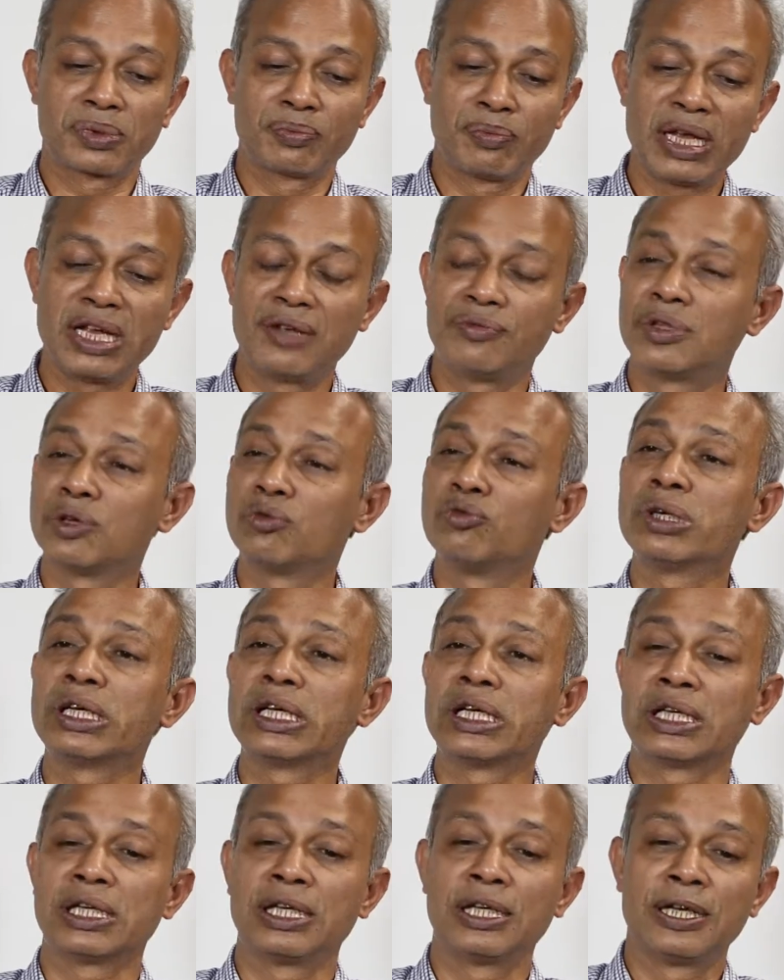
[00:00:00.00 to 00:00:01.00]
pave the
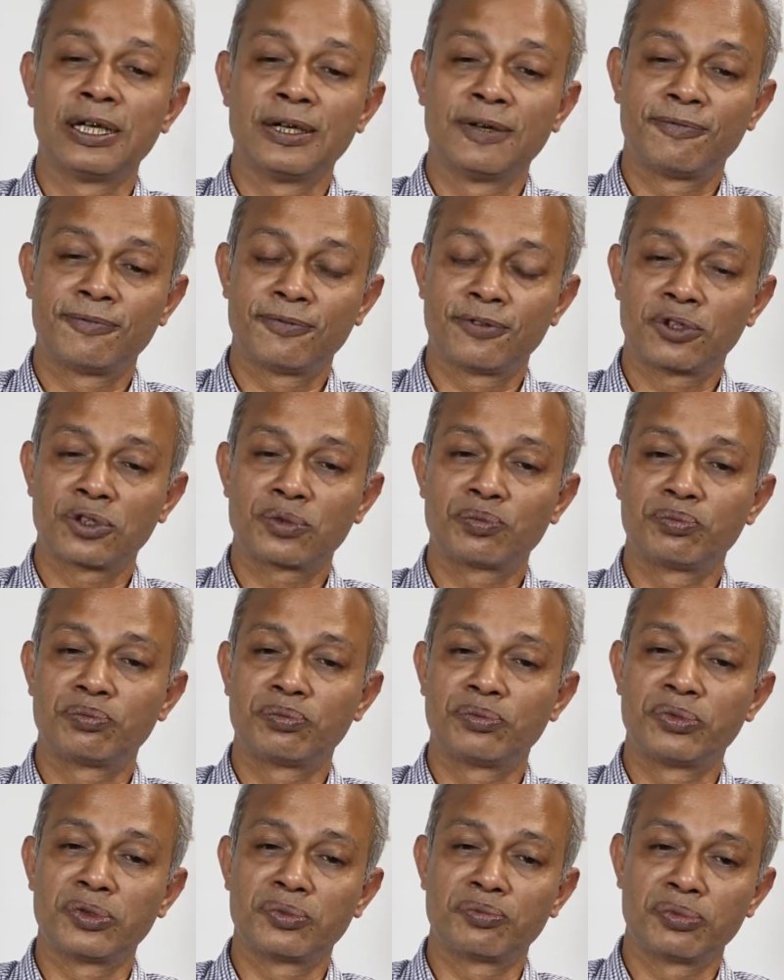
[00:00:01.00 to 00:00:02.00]
way for
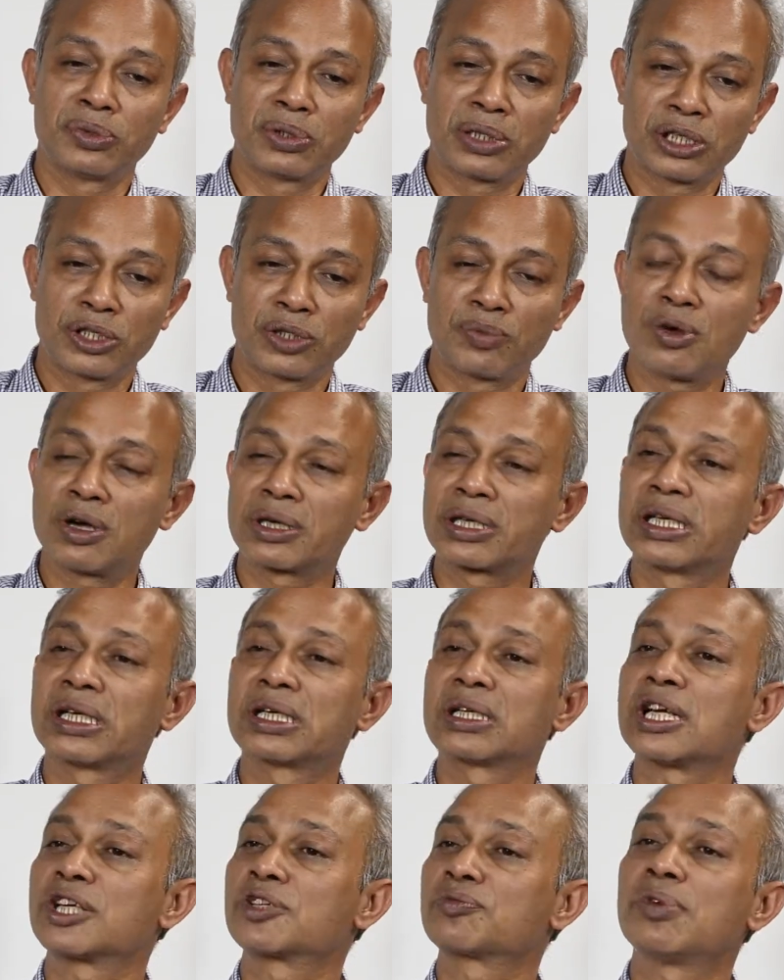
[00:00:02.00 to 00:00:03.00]
a
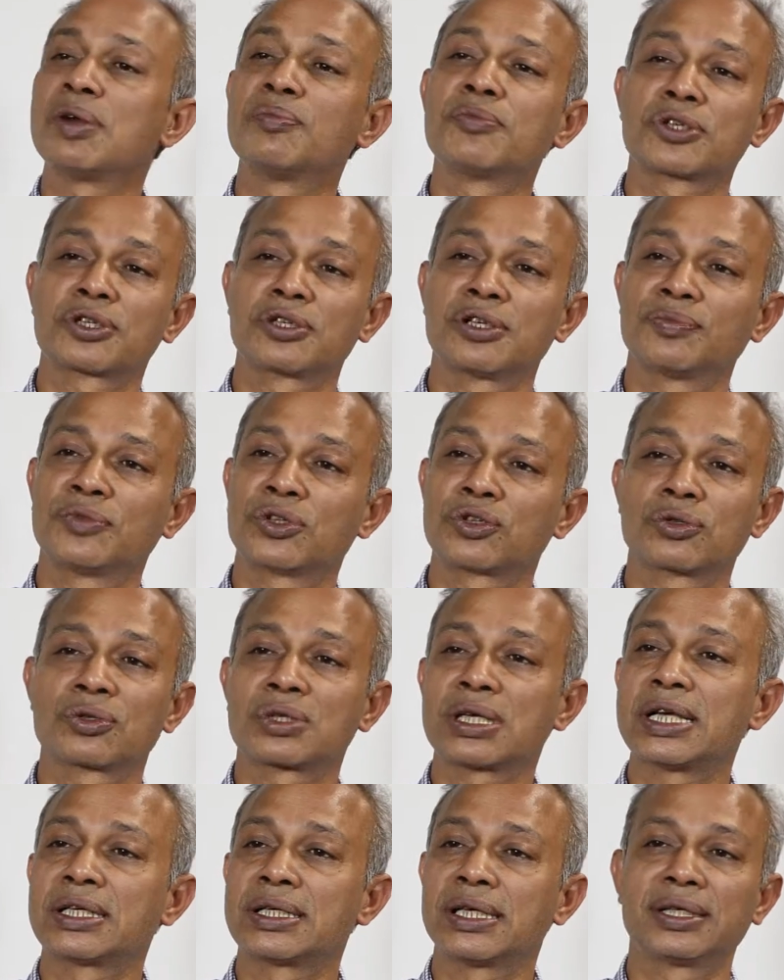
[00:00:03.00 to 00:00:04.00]
democratic transformation of the
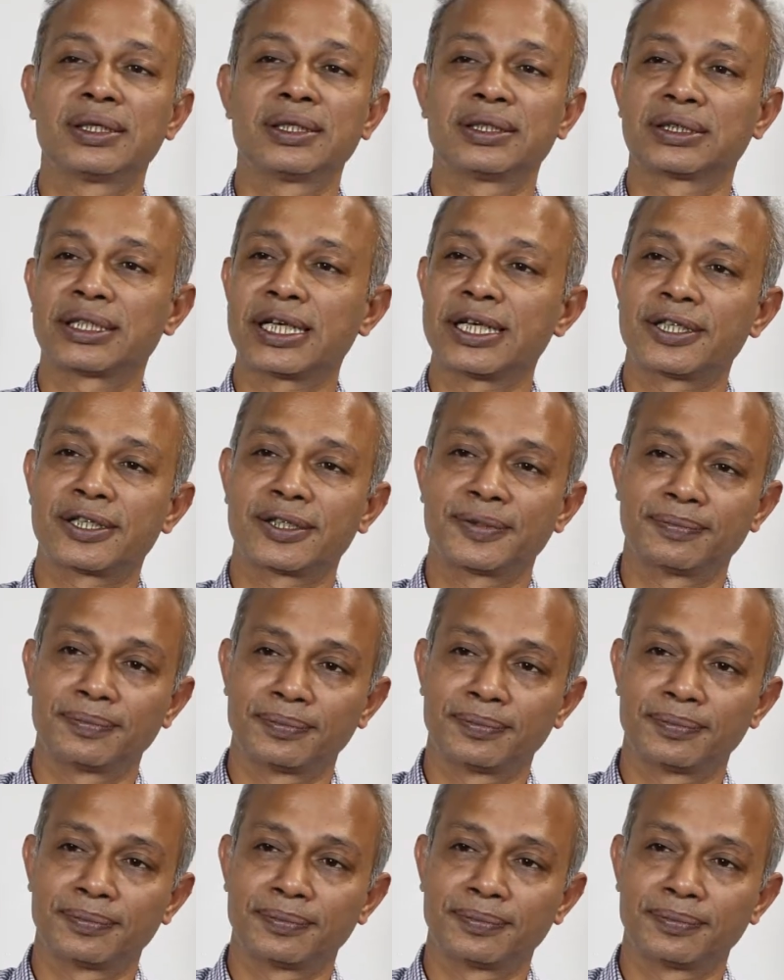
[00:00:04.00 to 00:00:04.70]
society and the state.